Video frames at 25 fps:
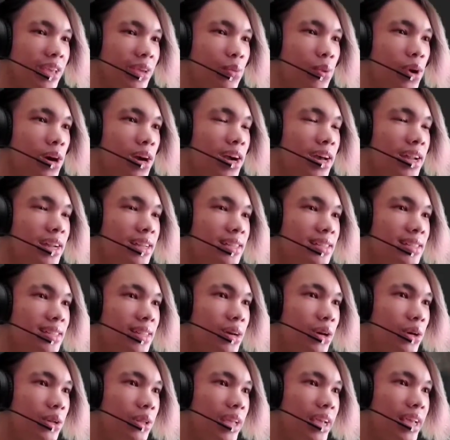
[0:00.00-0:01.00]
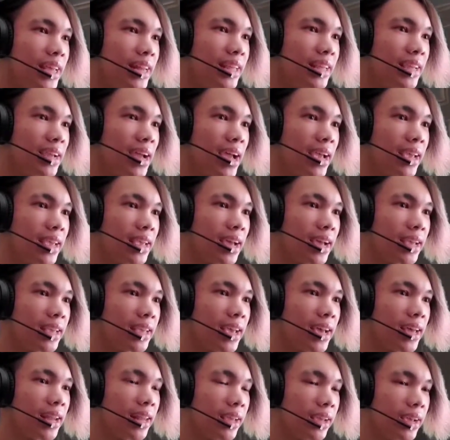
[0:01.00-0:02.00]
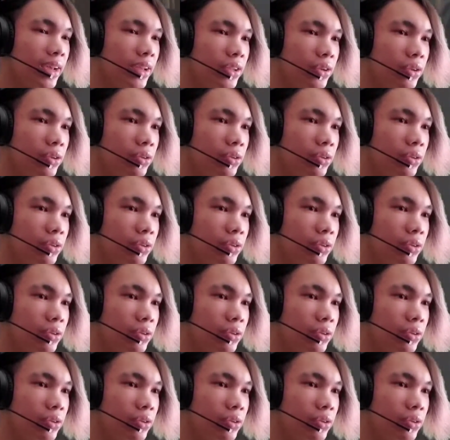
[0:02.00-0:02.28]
Okay, you walk kind of slow, lady. I I get it.